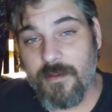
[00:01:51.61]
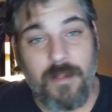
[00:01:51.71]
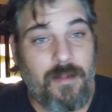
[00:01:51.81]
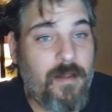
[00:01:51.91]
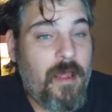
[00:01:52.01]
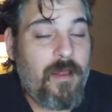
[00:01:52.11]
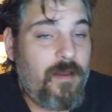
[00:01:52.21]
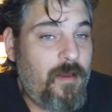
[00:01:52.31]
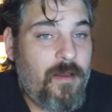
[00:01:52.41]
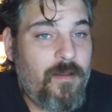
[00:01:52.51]
than in
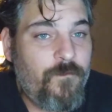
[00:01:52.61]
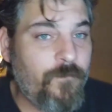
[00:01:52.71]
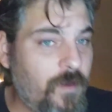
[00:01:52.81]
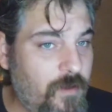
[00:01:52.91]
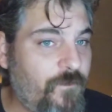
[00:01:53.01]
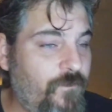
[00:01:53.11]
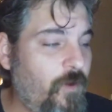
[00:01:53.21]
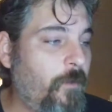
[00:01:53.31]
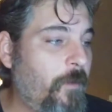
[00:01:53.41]
that in the in the film.